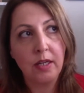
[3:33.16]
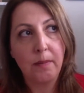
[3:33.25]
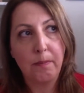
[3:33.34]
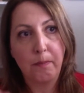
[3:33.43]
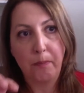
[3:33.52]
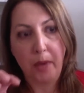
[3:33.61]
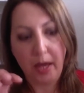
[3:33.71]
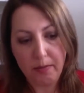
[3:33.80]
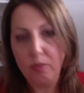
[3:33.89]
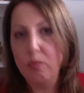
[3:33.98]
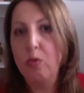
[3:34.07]

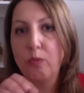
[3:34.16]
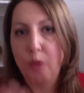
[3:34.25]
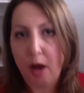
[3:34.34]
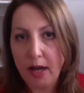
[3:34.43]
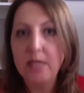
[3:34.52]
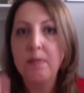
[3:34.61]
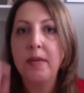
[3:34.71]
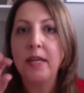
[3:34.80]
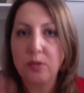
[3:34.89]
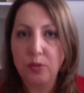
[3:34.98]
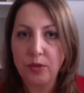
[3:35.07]
People will write to me as
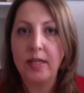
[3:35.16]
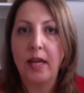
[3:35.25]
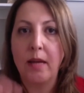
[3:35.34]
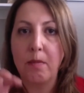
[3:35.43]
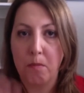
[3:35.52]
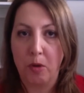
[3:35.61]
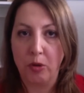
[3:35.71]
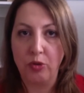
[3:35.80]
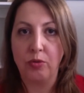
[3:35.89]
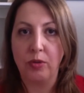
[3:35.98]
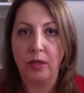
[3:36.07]
soon as that
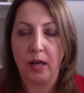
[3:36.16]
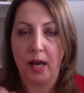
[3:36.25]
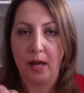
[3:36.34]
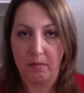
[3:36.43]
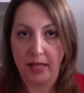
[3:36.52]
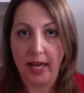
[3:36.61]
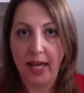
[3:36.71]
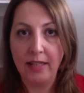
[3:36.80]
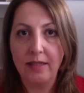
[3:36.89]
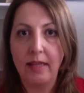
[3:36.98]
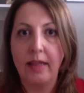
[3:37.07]
module um,
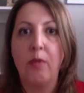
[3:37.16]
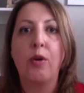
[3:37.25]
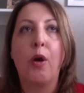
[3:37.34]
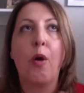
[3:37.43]
lands and they will go,